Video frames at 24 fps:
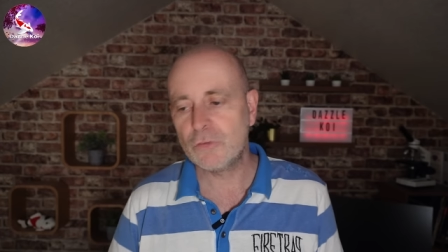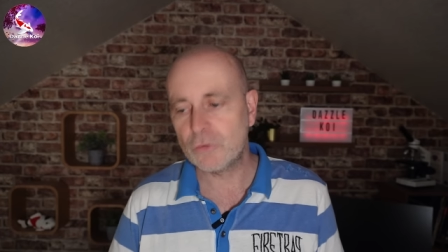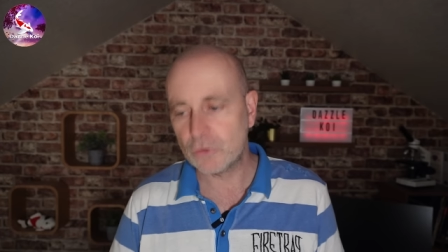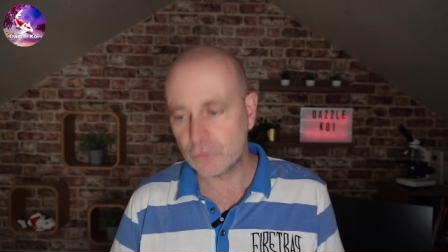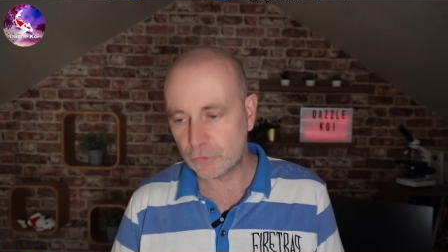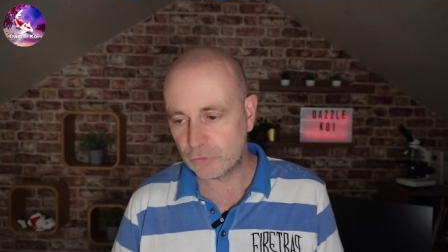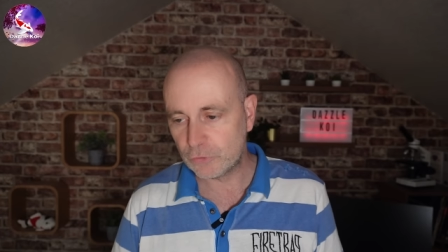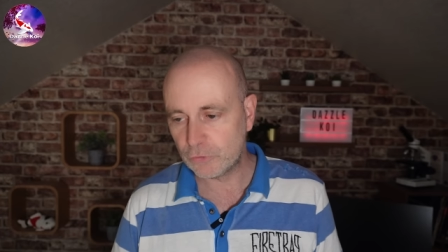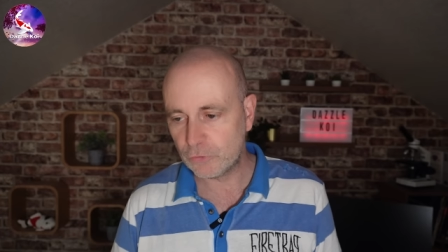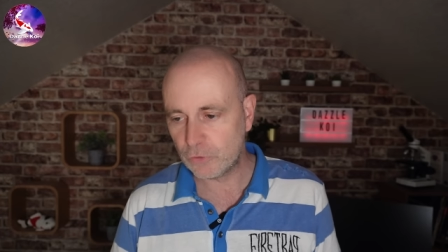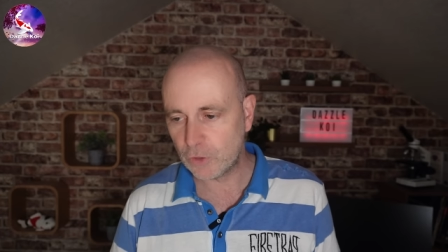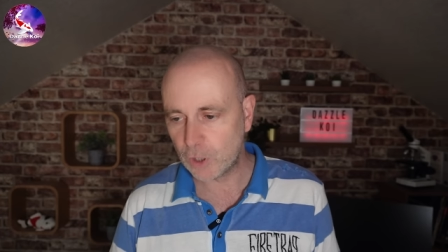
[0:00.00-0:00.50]

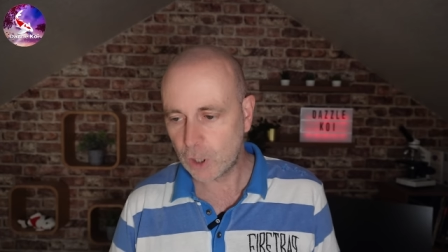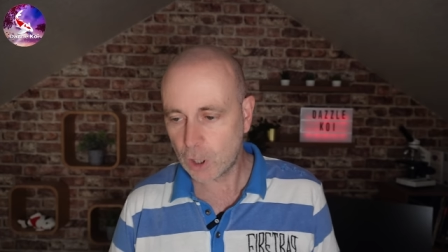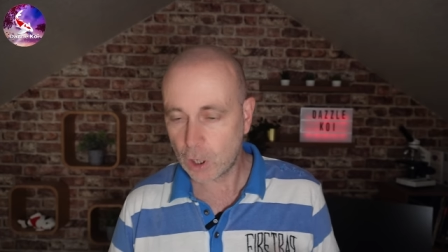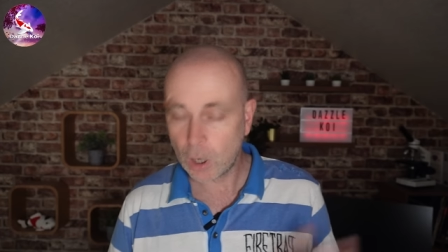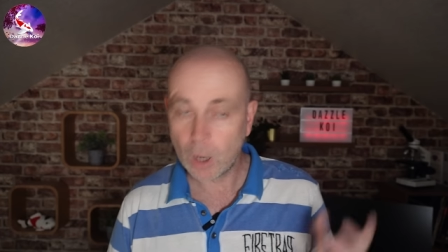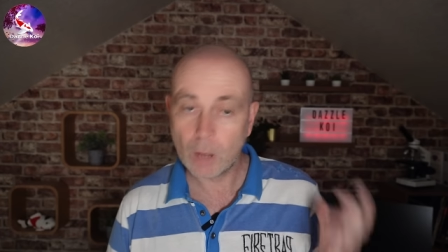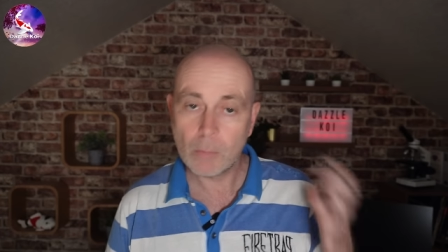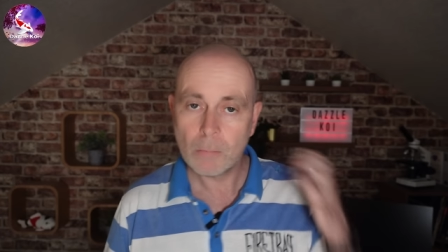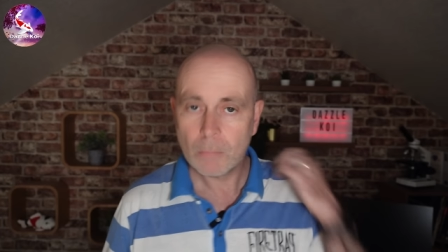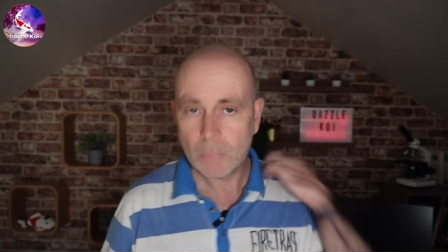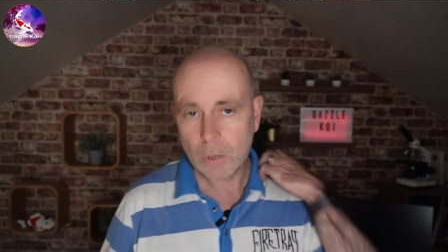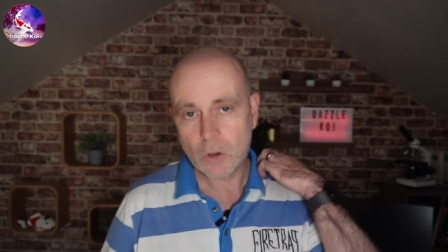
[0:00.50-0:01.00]
such as the
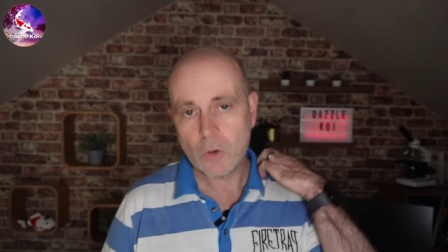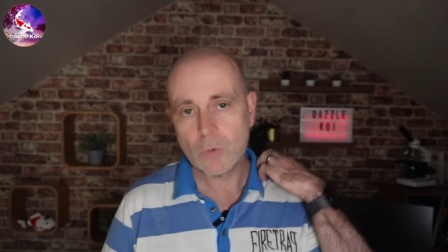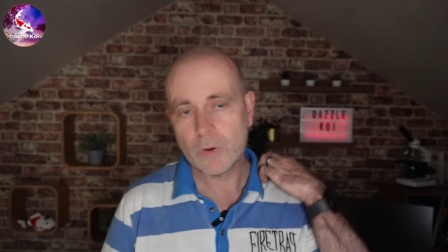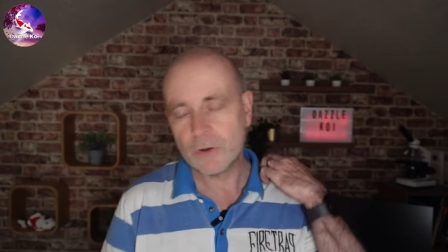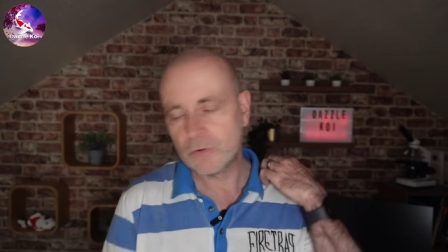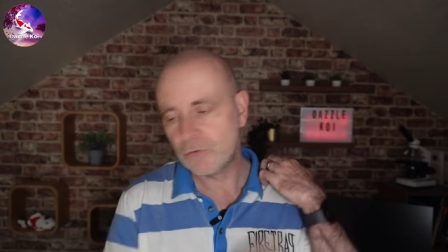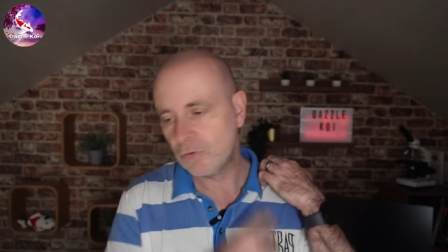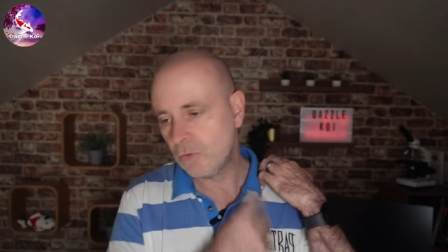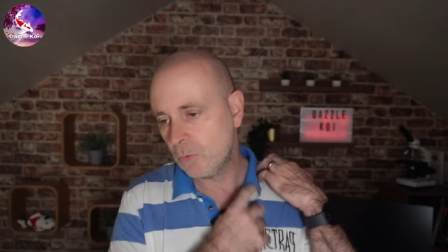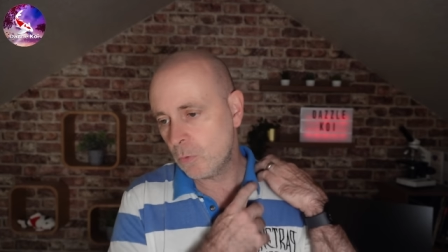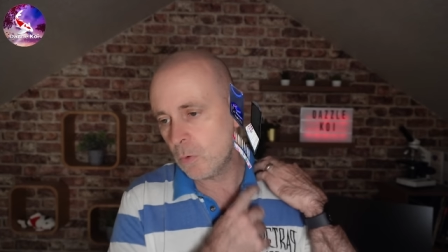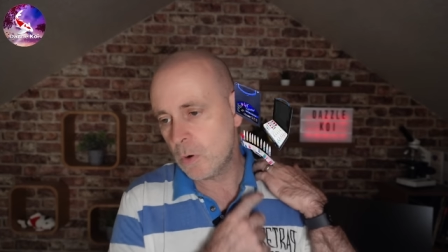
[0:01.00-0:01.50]
Colombo,
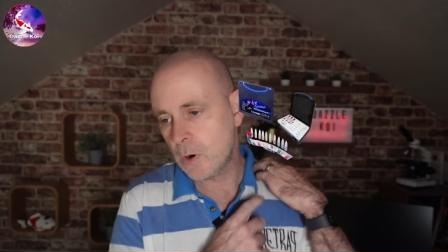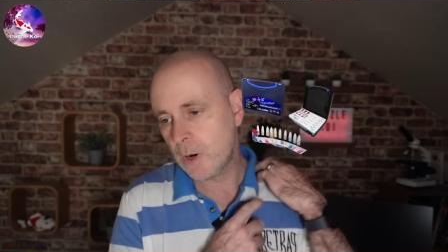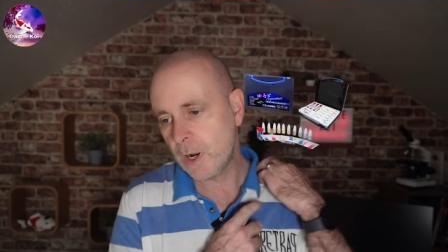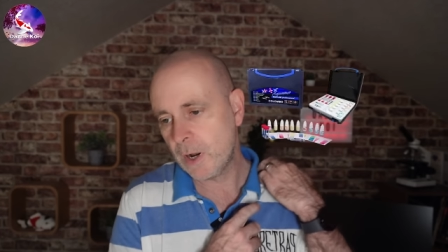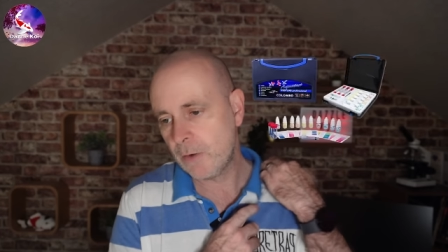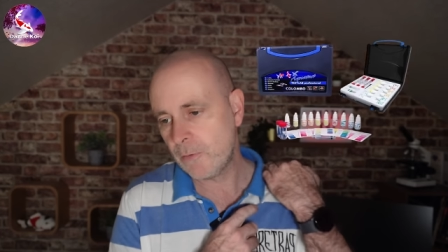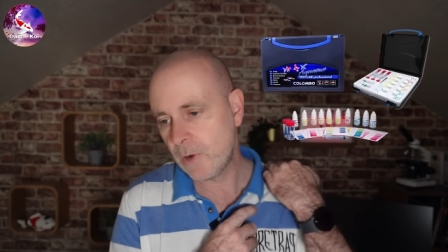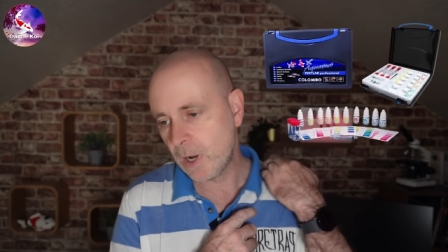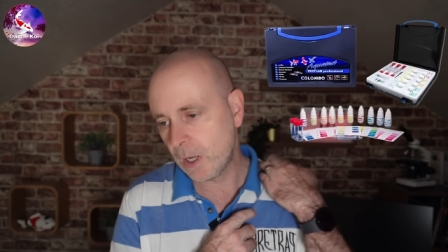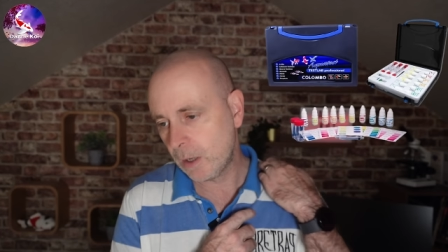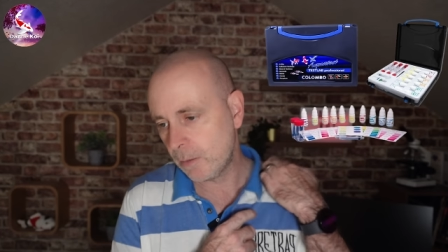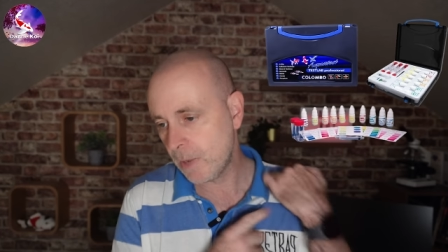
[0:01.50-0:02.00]
which is the one
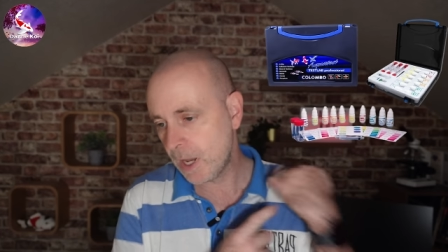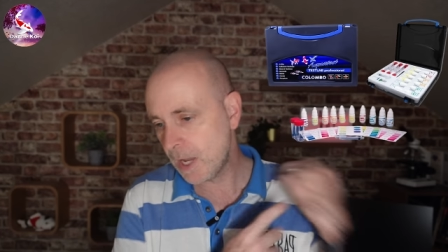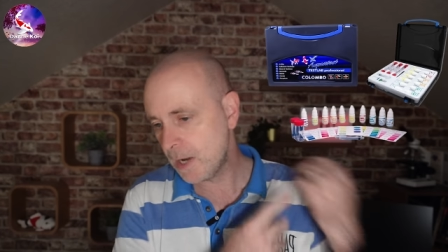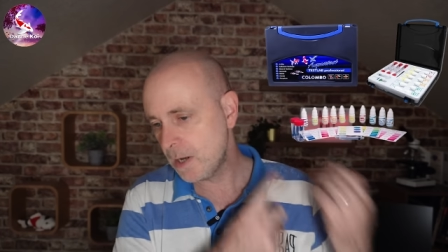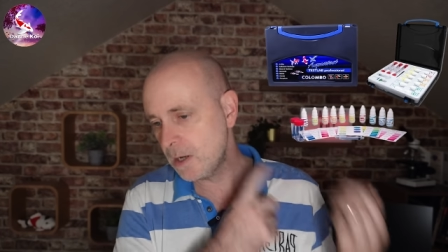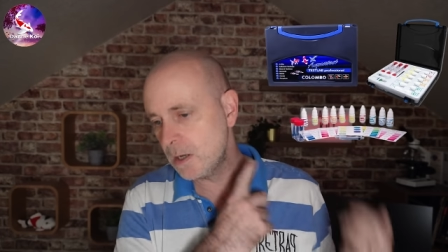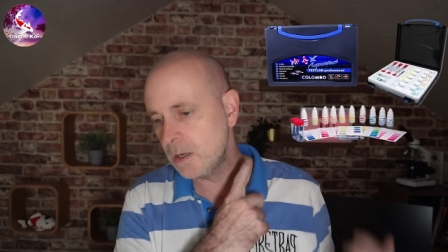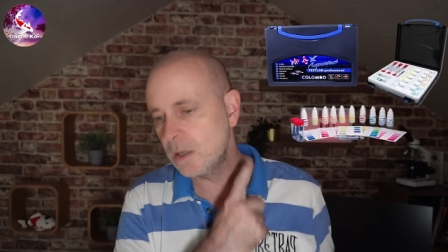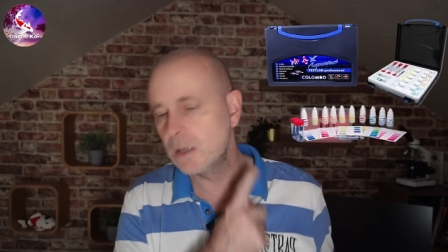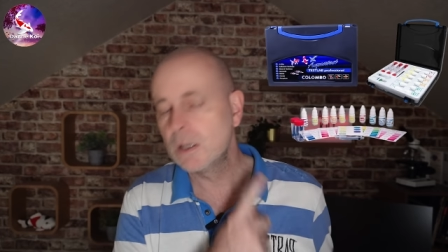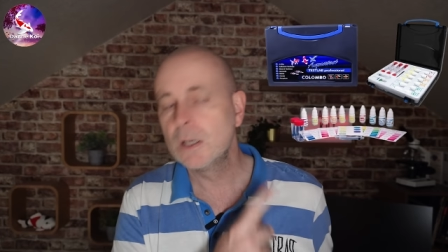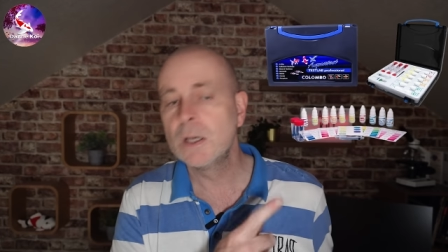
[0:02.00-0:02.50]
I
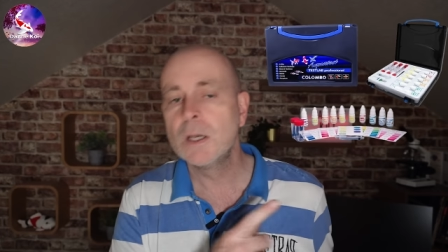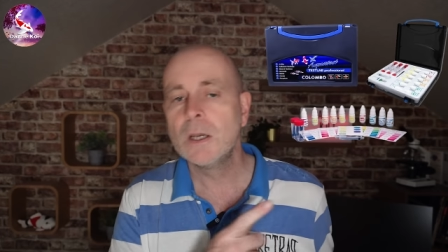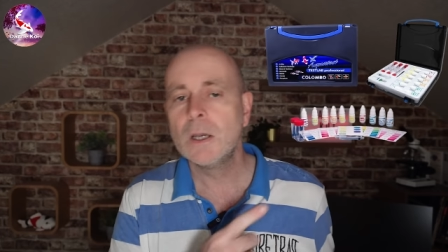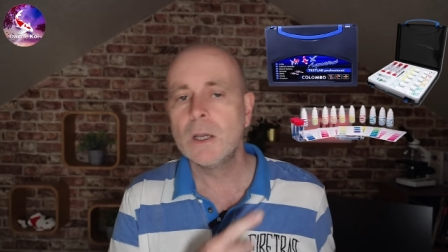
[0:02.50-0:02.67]
recommend.